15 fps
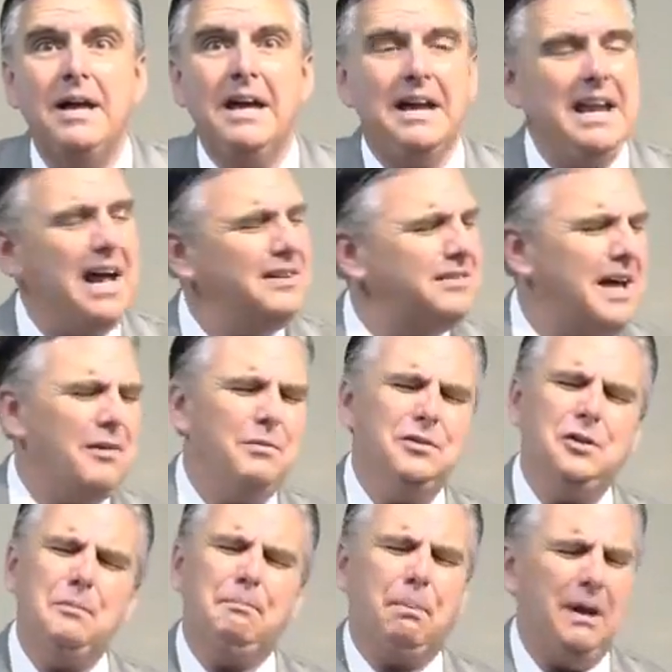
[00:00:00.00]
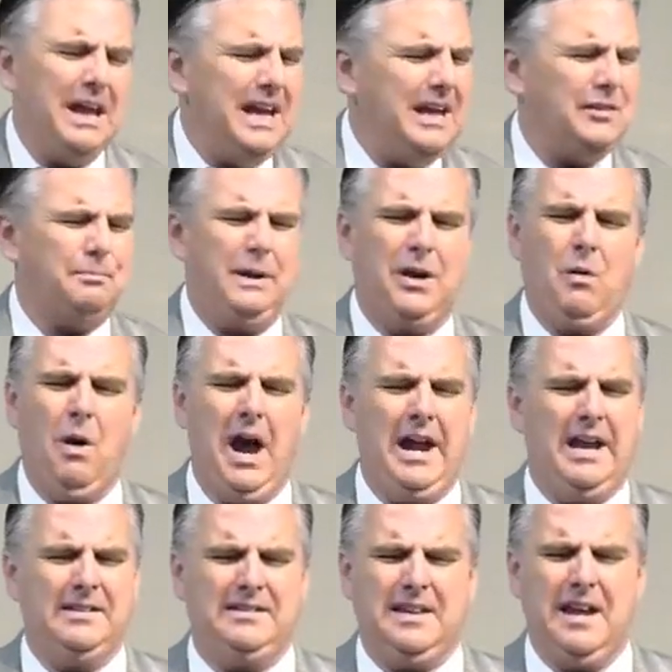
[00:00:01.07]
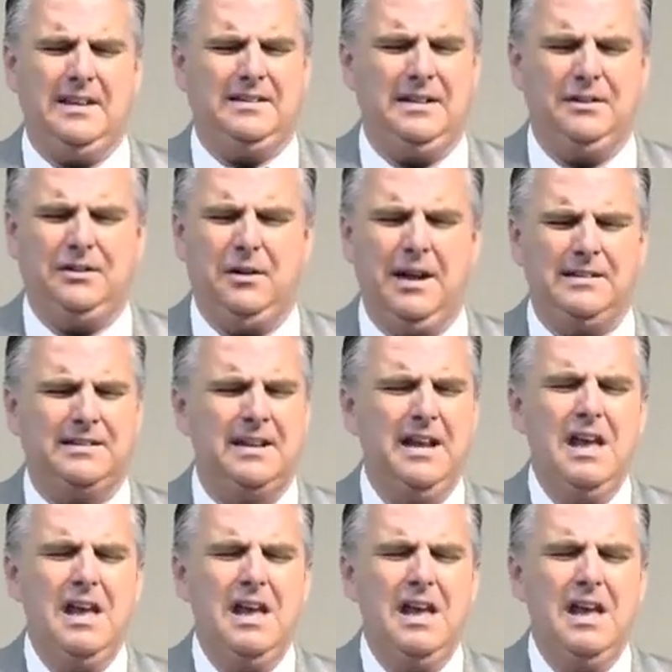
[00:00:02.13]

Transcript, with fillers: And I was like, would you please be quiet, Stacy and Tracy?